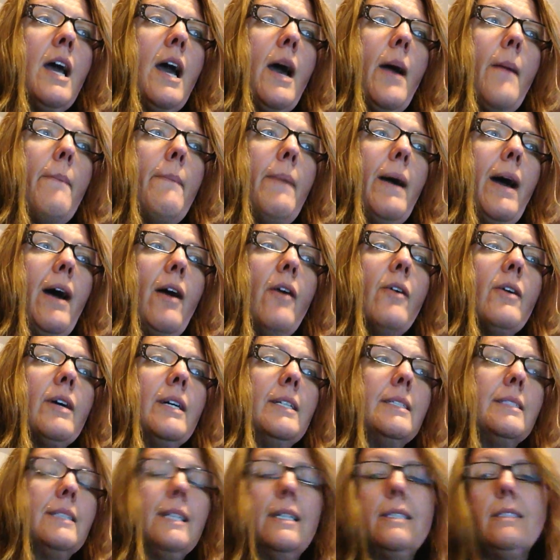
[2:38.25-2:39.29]
about
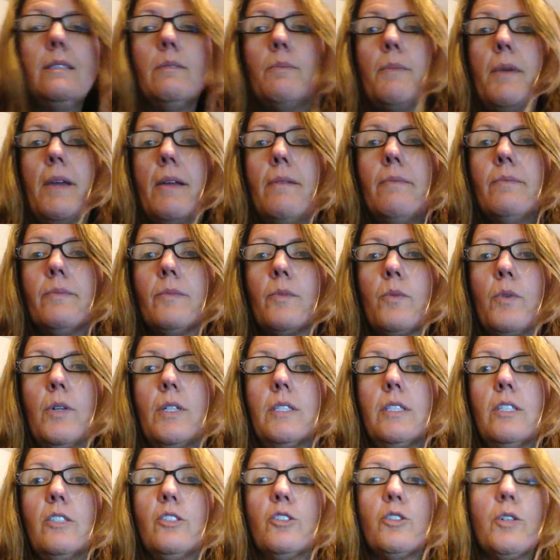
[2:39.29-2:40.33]
assessment
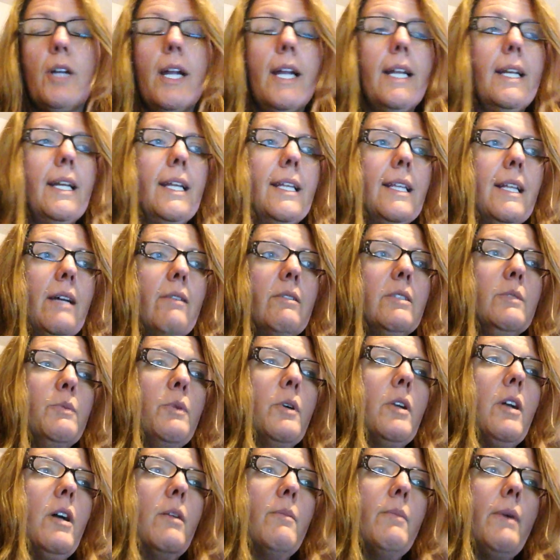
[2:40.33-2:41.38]
was a training that was
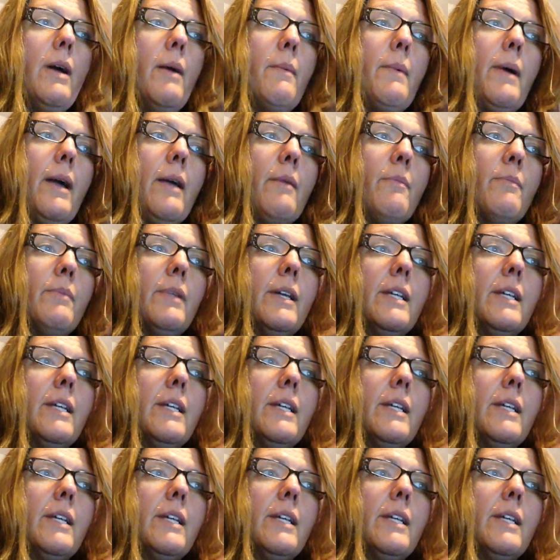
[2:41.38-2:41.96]
put on by my